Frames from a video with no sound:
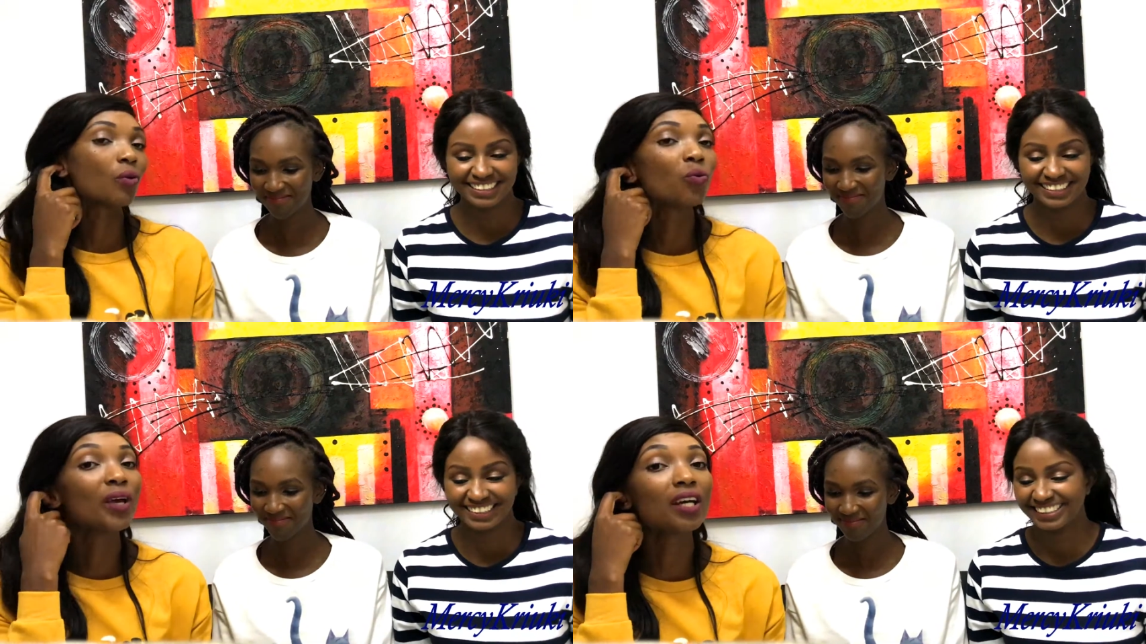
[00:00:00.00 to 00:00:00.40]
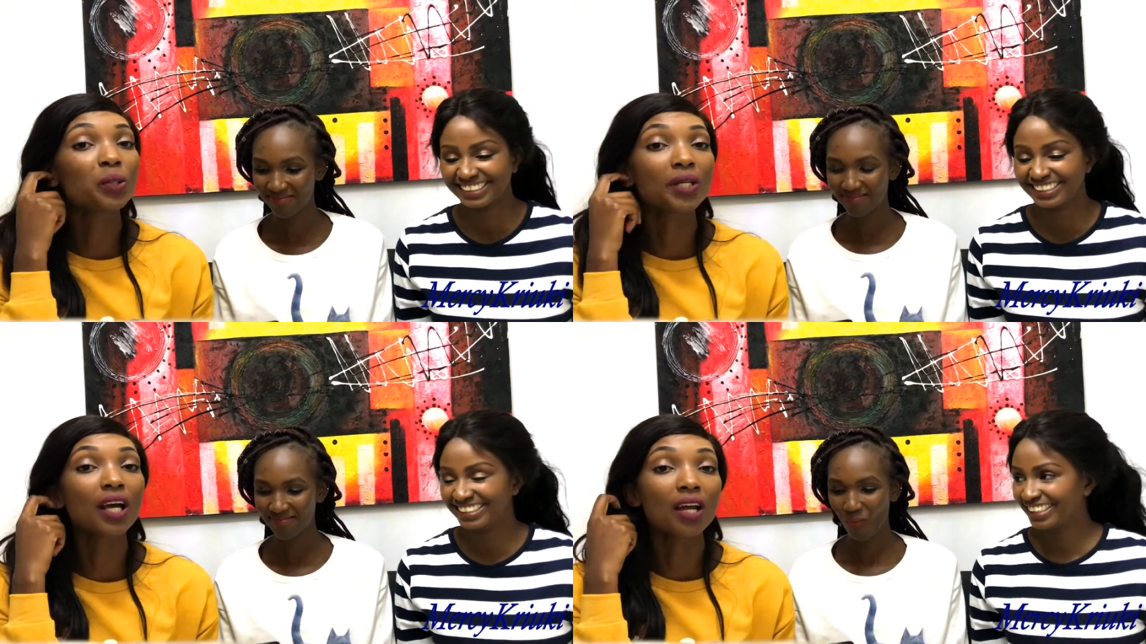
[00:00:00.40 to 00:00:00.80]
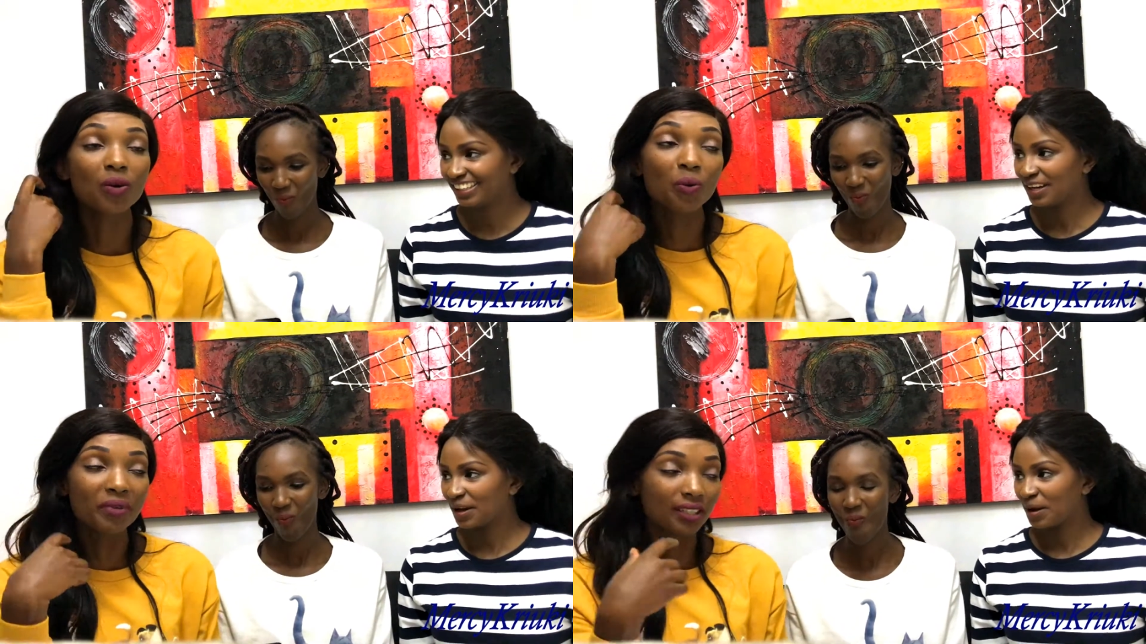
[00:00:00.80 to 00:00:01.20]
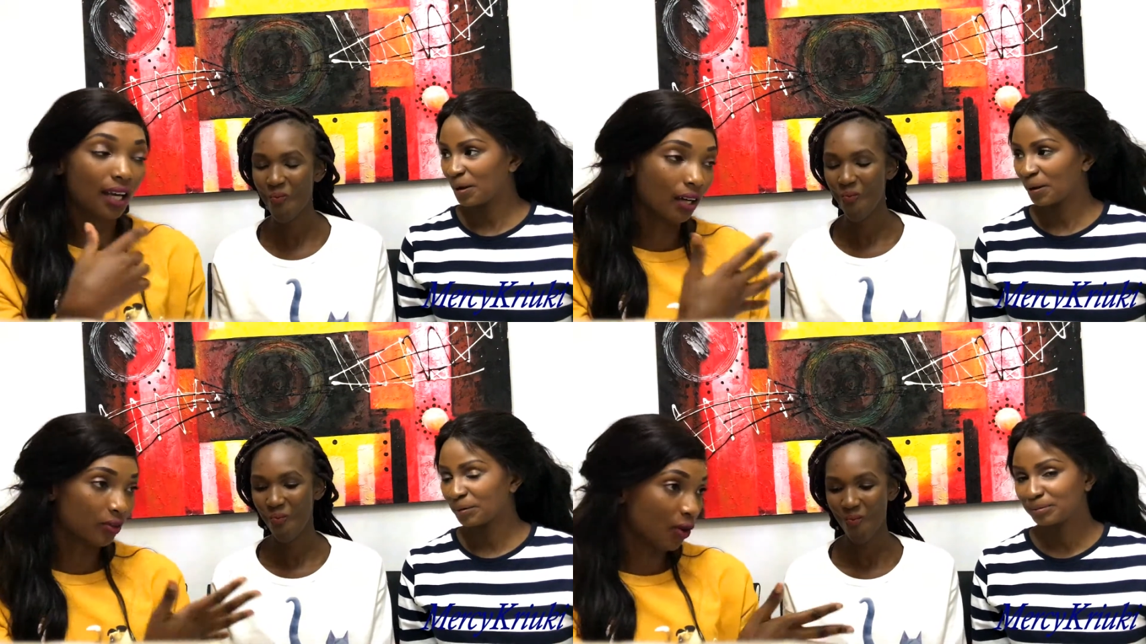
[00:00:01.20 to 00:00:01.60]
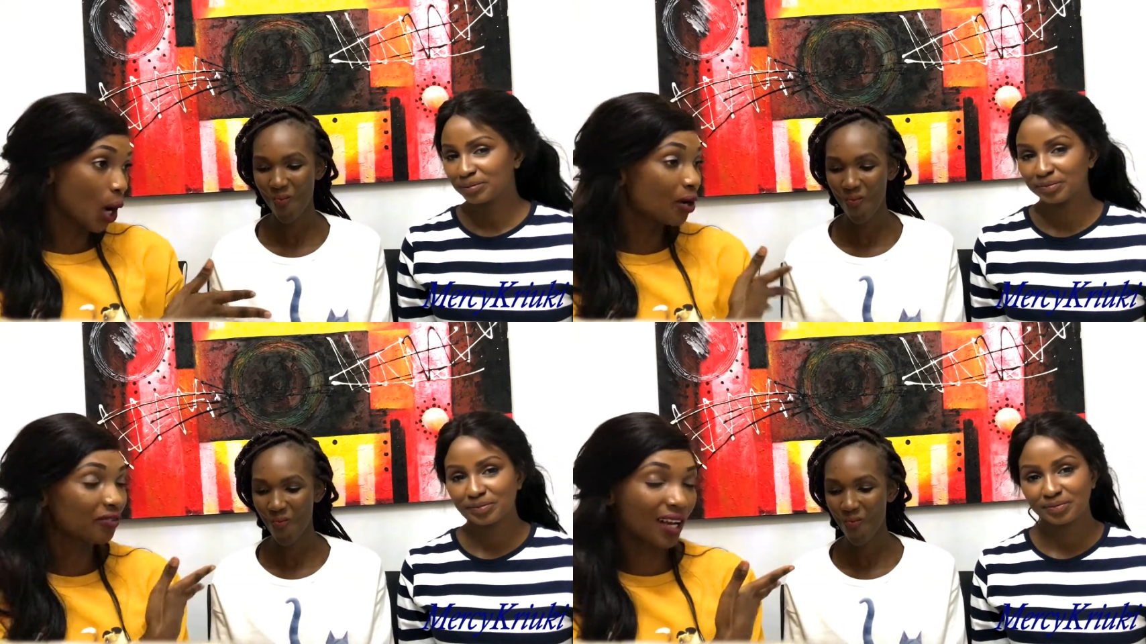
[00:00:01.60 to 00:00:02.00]
Speaker 1: we are doing a no me tag for
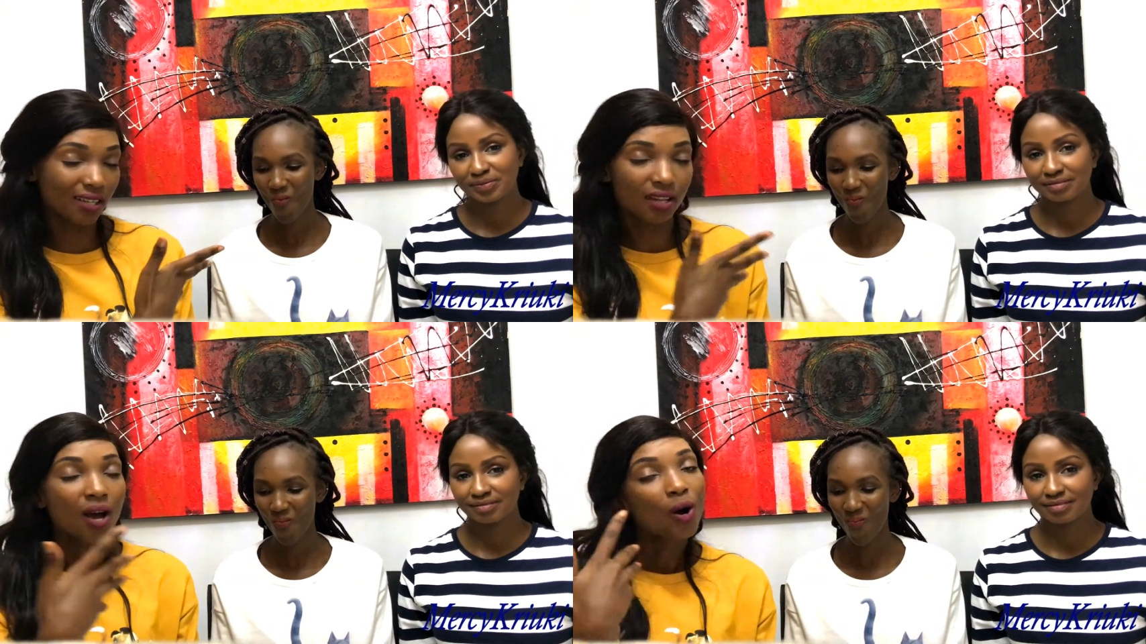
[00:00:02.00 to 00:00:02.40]
all of us.